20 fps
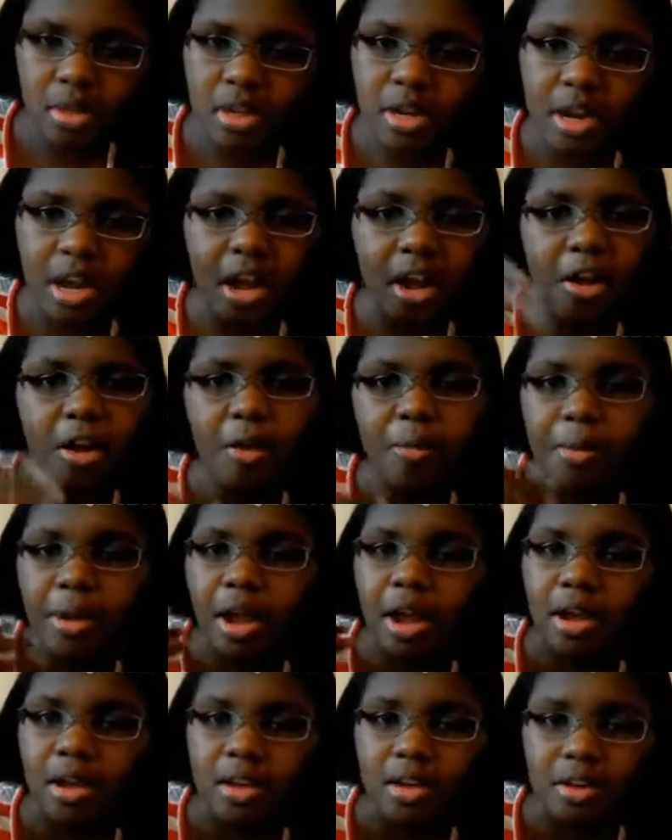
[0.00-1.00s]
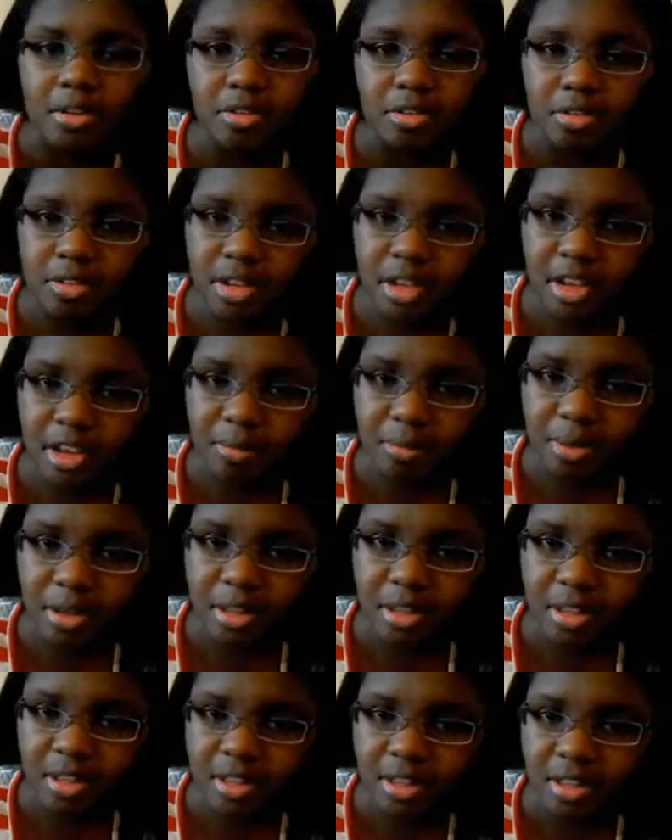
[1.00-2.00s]
And I hope y'all can understand
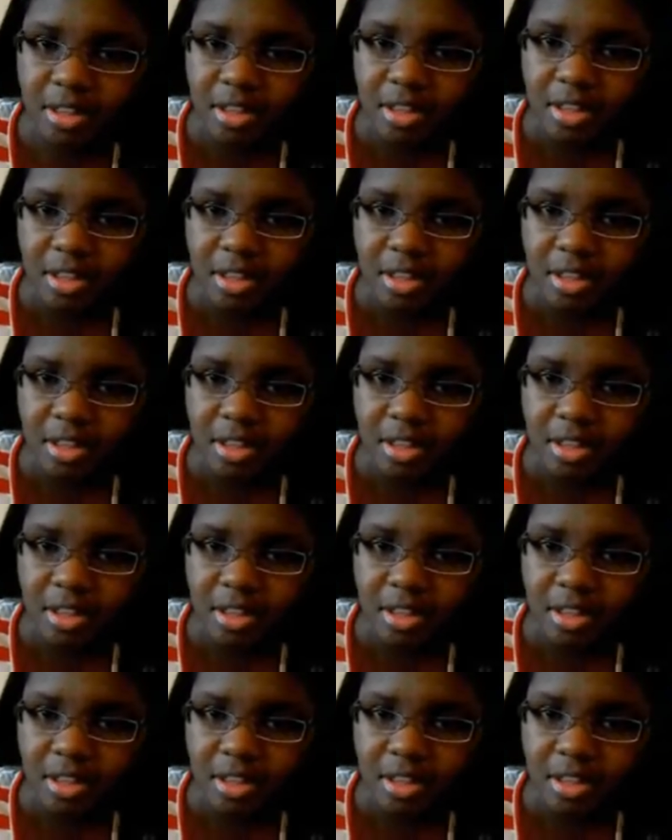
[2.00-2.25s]
me